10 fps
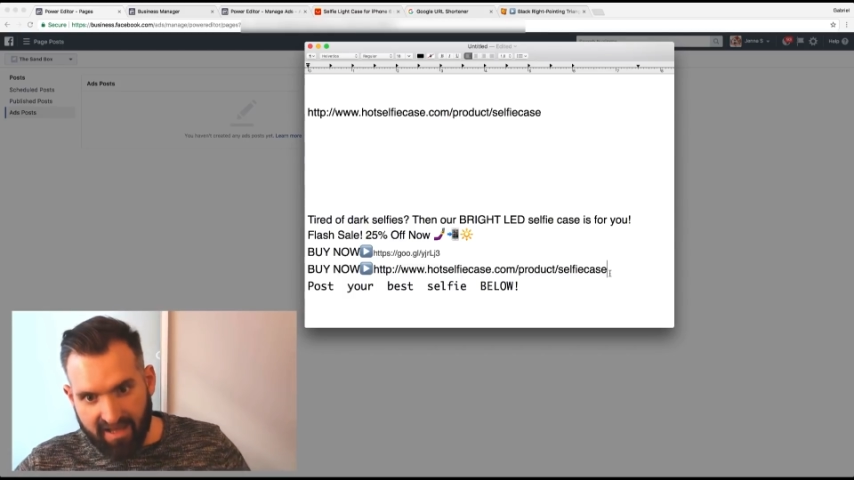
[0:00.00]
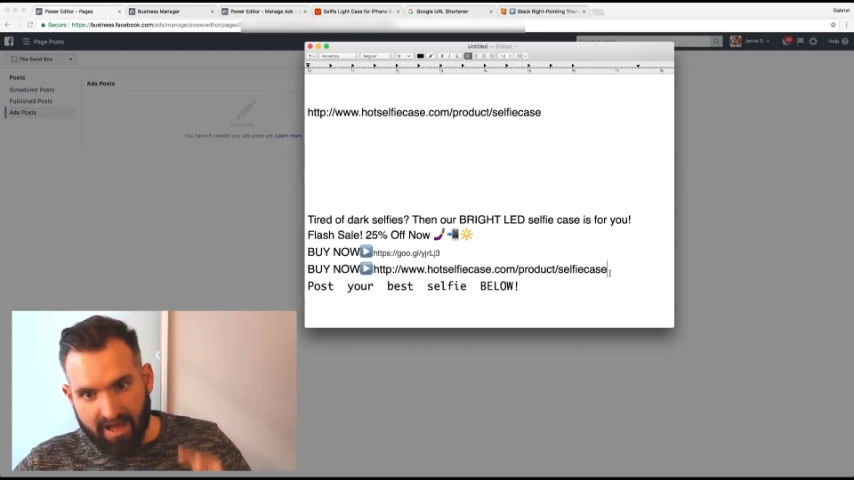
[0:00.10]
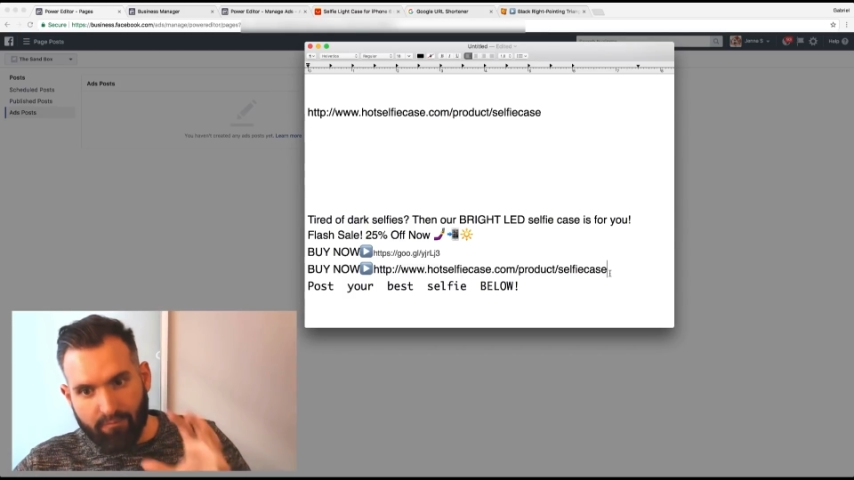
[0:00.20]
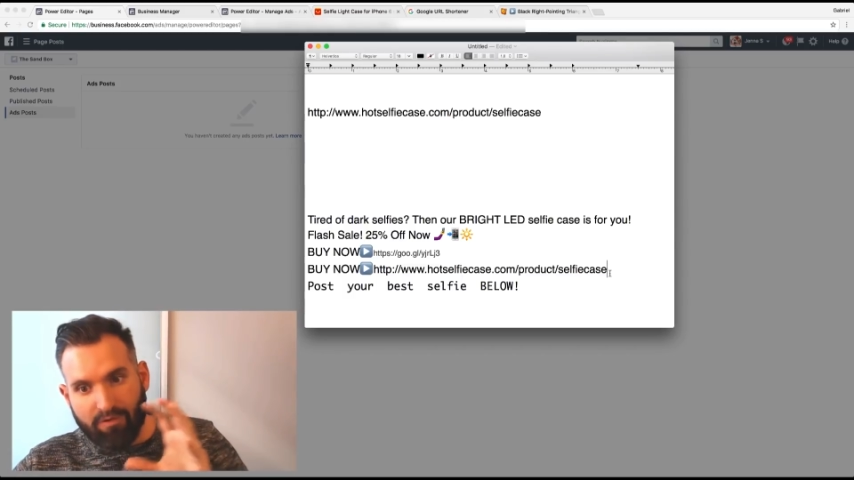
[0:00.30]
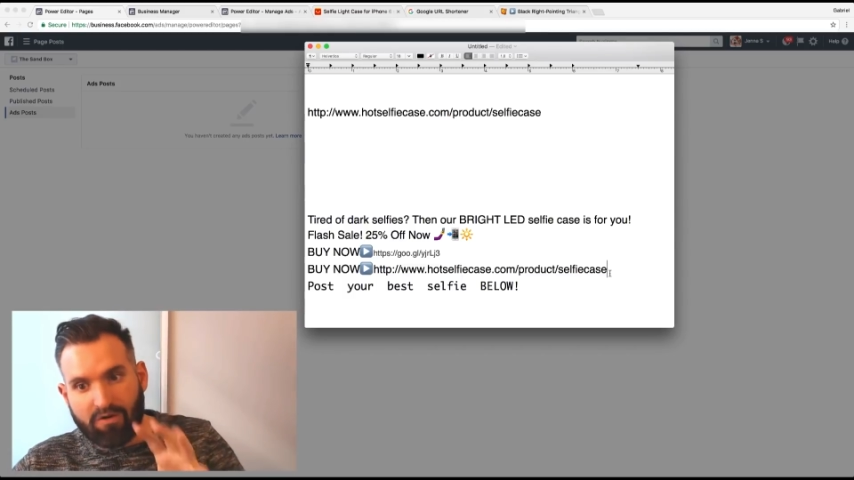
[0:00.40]

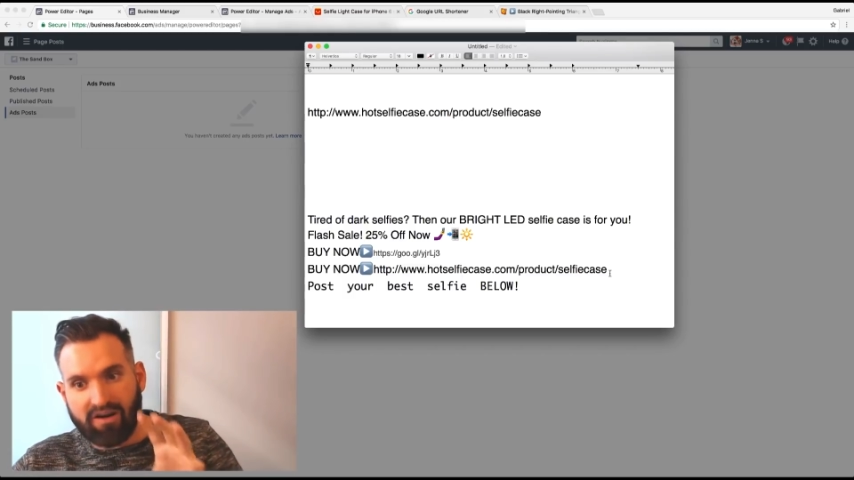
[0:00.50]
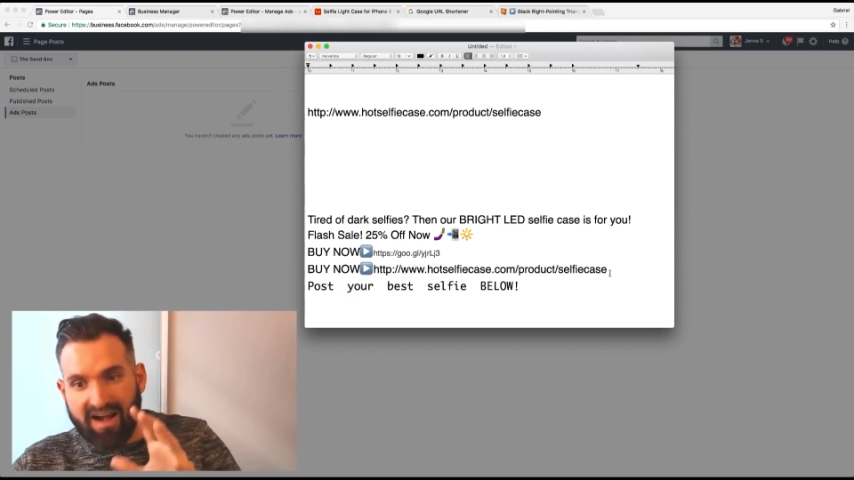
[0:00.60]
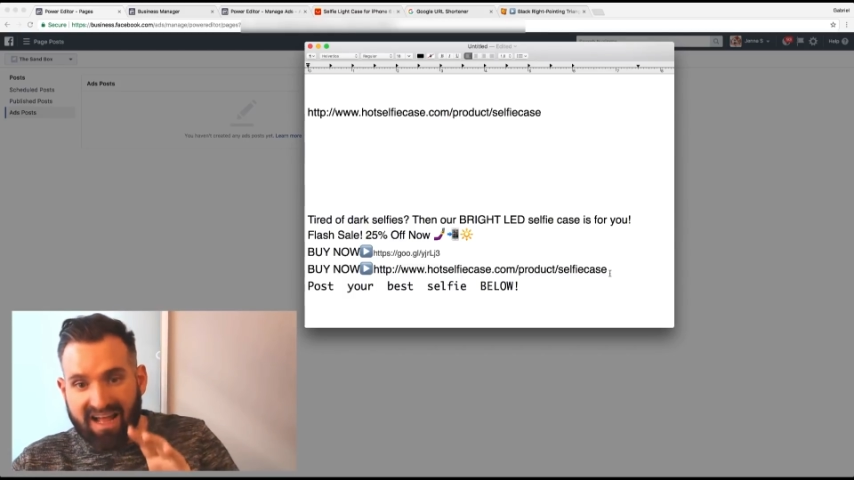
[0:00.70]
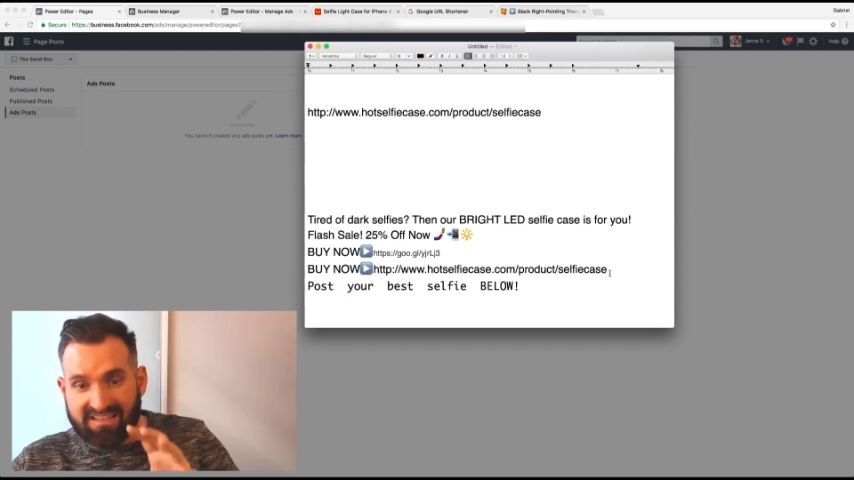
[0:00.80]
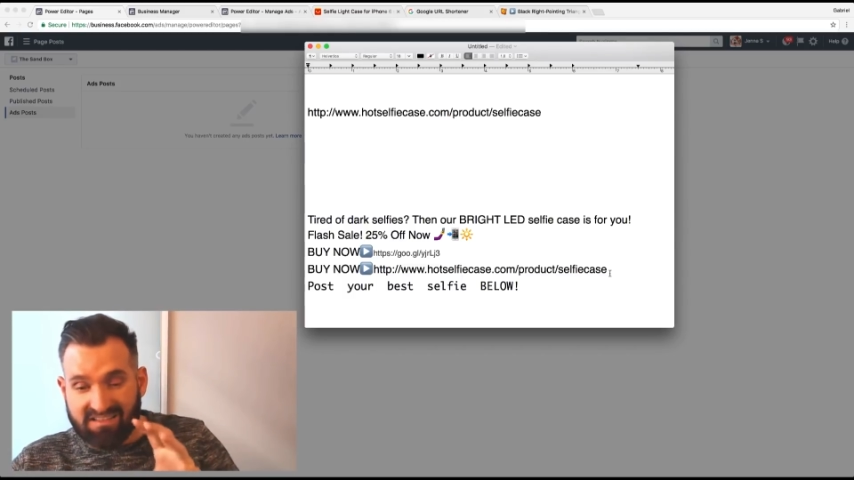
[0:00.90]
And we want our
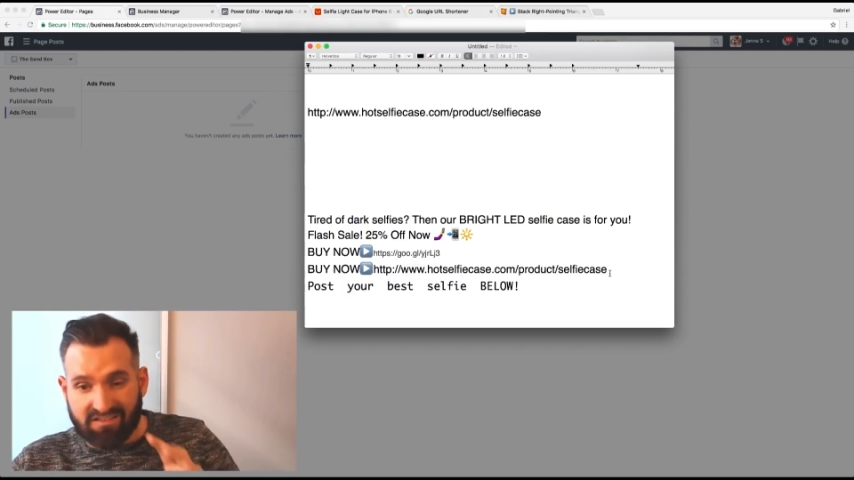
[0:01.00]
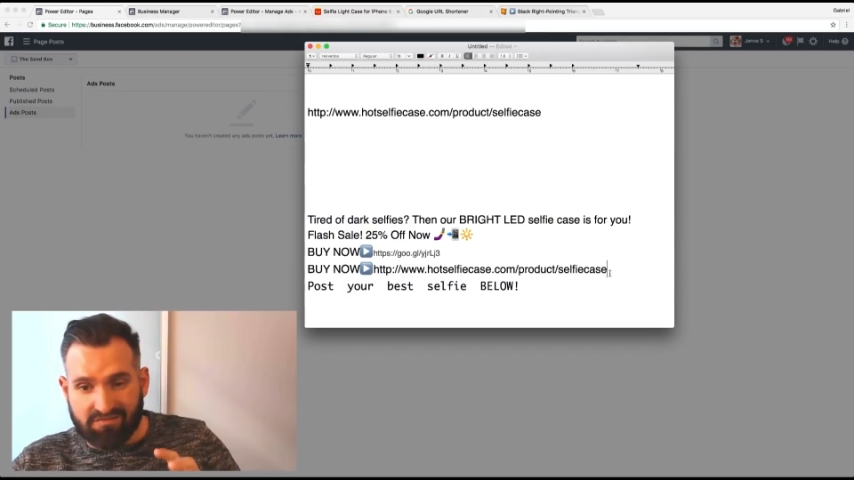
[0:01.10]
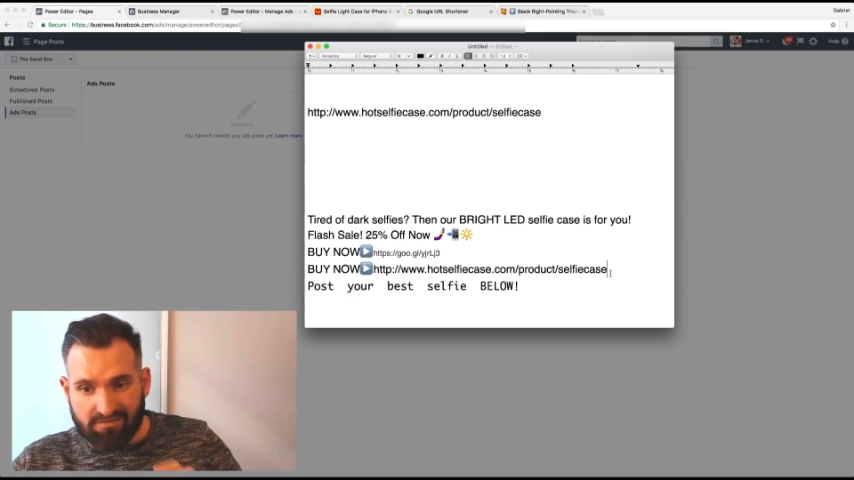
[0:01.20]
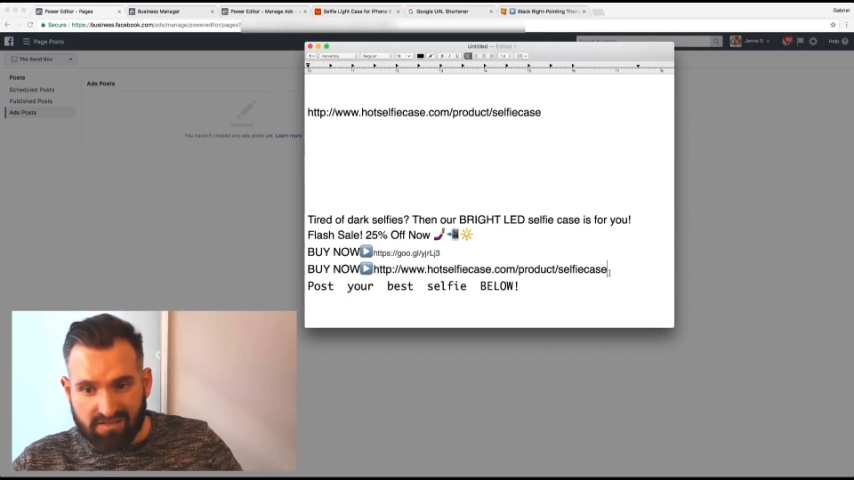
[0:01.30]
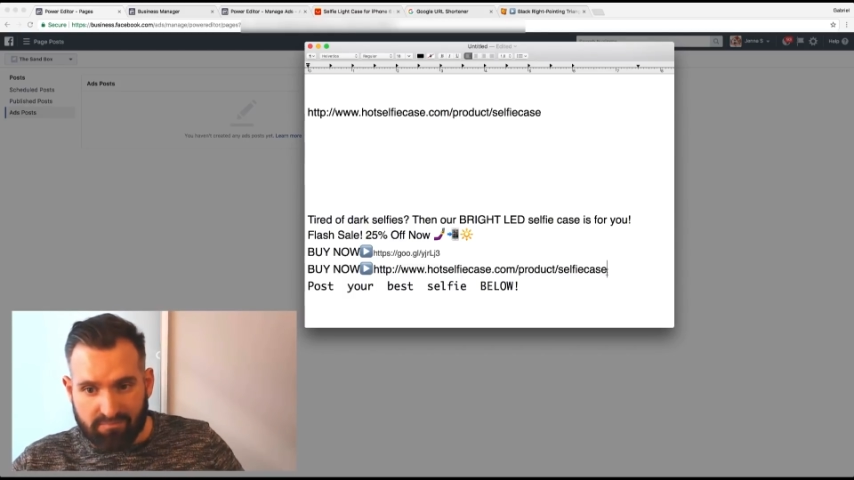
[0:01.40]
ads to look
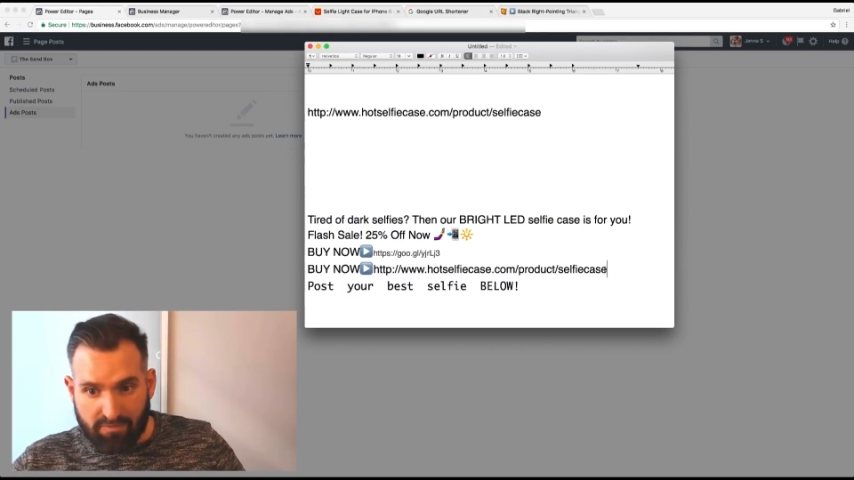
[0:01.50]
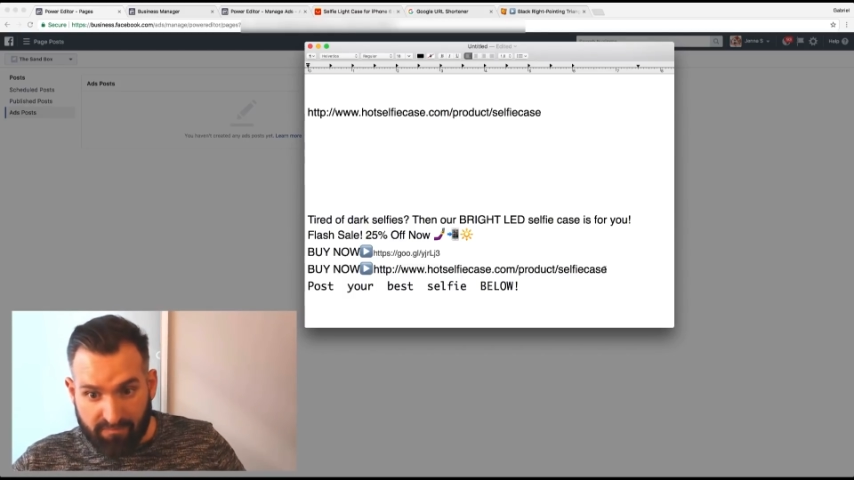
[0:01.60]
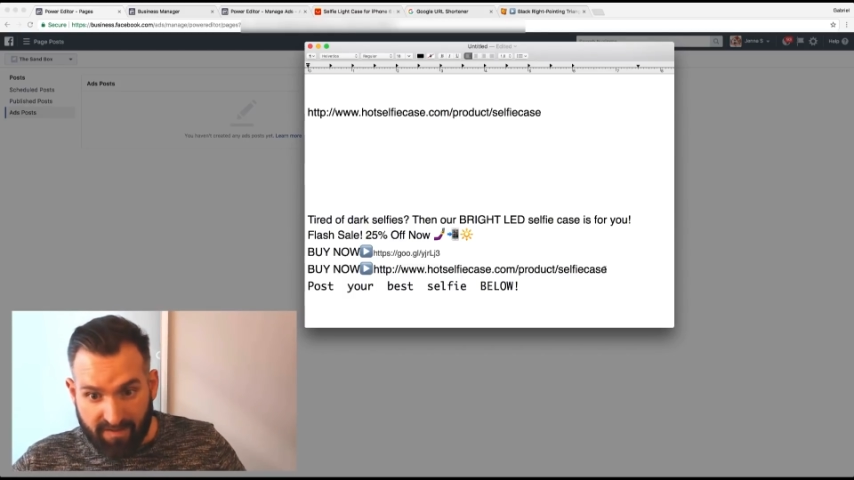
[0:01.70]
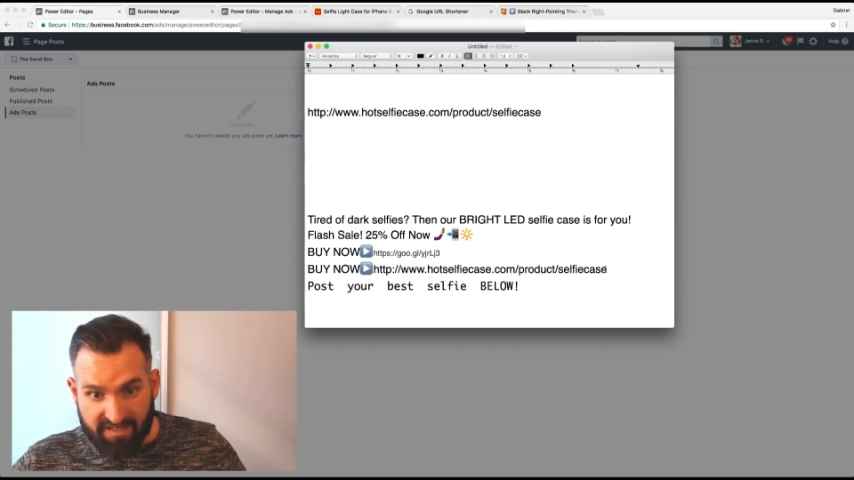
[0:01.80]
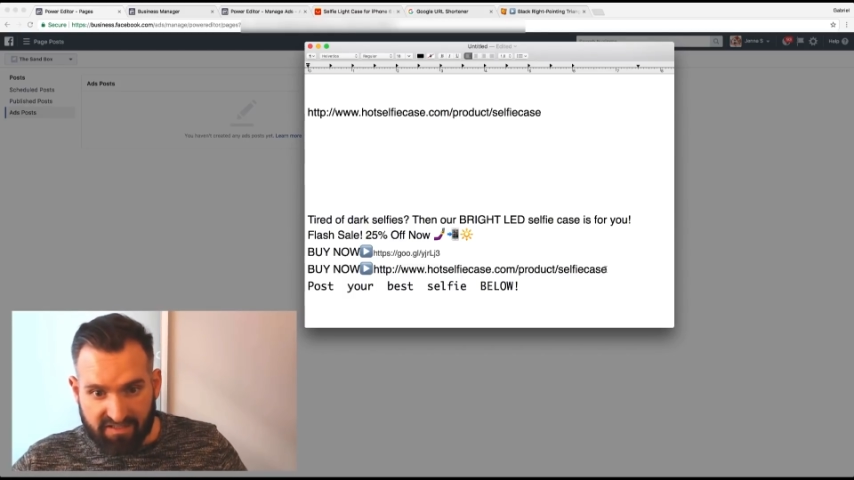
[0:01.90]
really
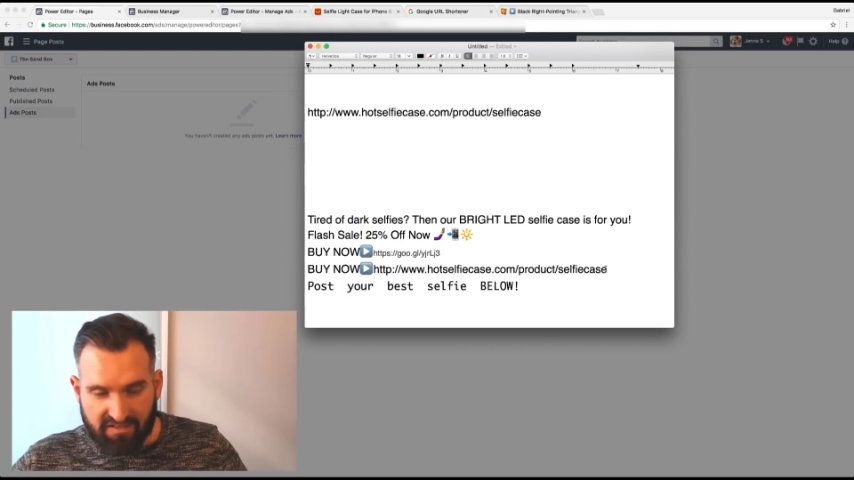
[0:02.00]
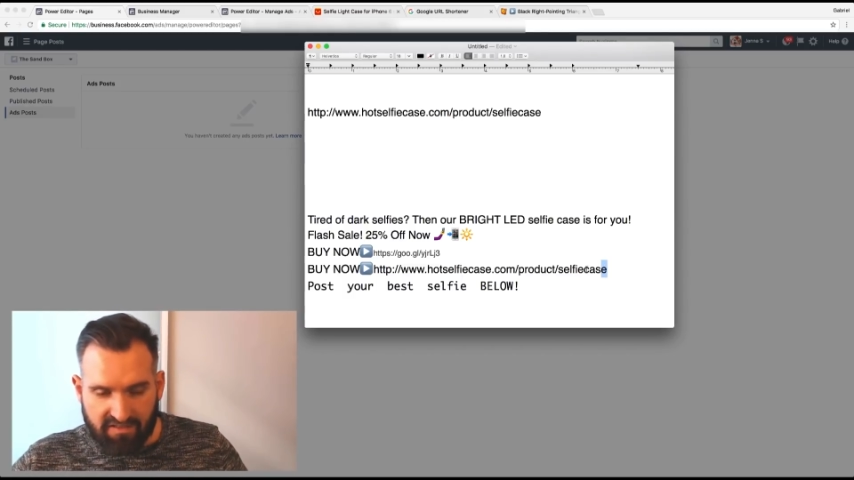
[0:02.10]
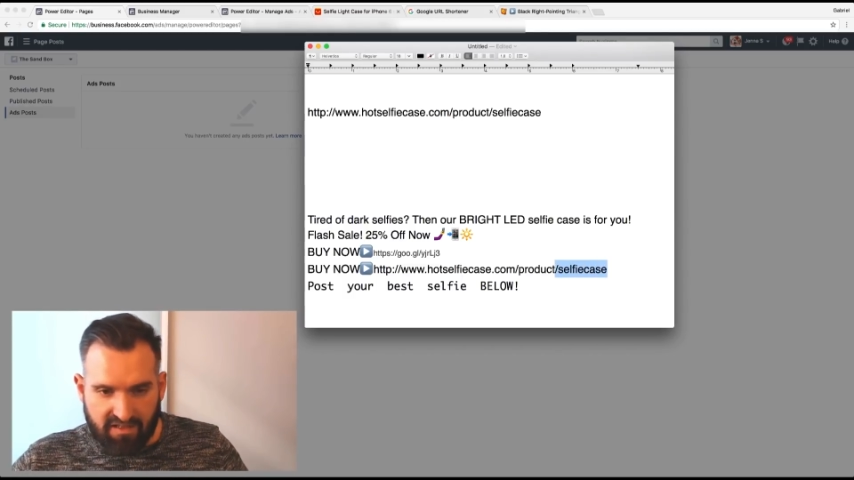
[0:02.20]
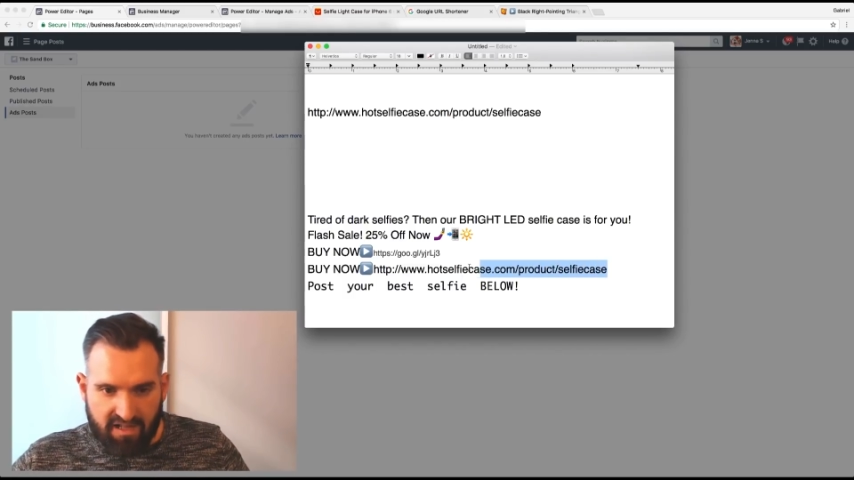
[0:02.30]
professional.